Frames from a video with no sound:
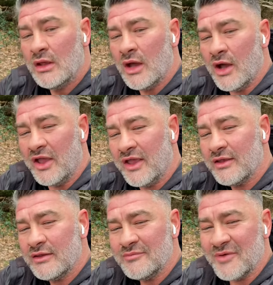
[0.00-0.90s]
Hi,
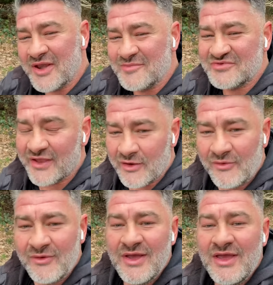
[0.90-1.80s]
my name's
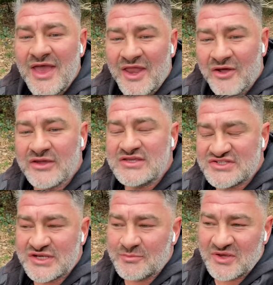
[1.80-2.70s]
Del, and I
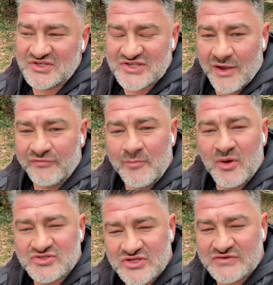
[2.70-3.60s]
consider myself a
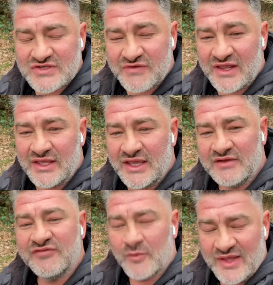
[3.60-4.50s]
positively
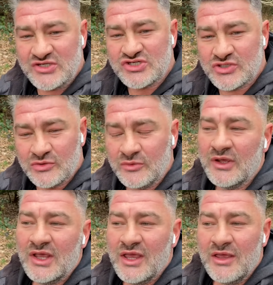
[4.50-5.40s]
influential,
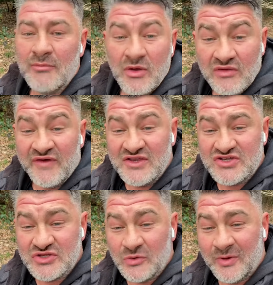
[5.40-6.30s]

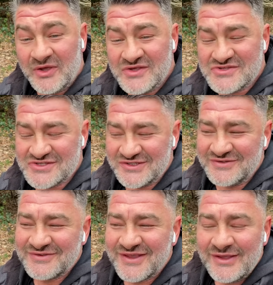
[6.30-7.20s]
motivational person.
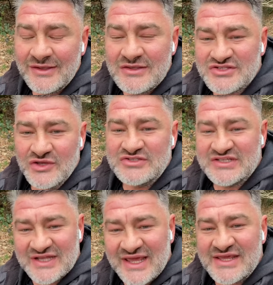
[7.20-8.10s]
So
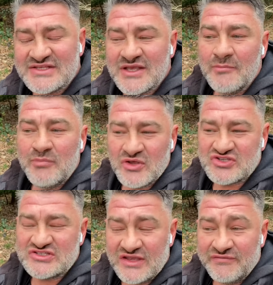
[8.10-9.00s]
today's
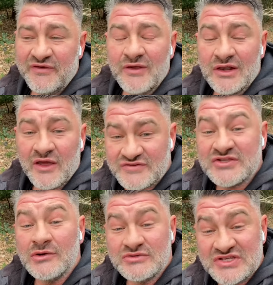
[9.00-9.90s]
positive
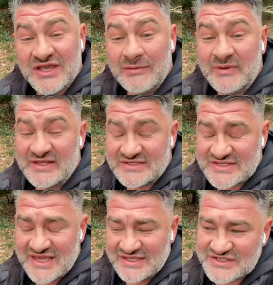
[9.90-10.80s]
lifestyle tip is
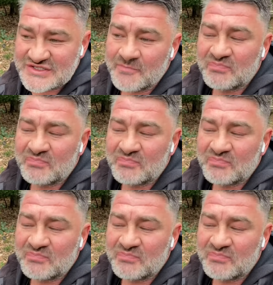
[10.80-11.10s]
this: